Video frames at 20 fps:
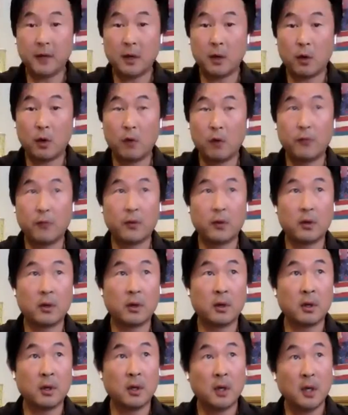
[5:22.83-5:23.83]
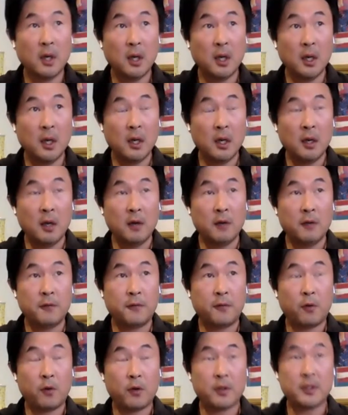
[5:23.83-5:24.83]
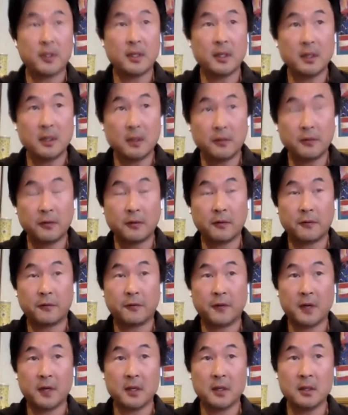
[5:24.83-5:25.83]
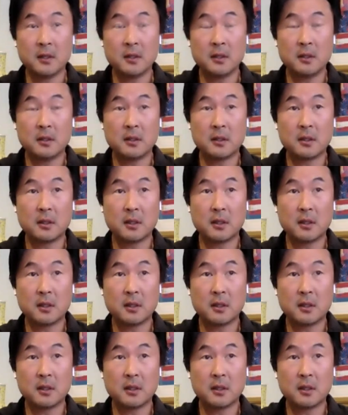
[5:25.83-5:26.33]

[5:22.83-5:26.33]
over 14 different funds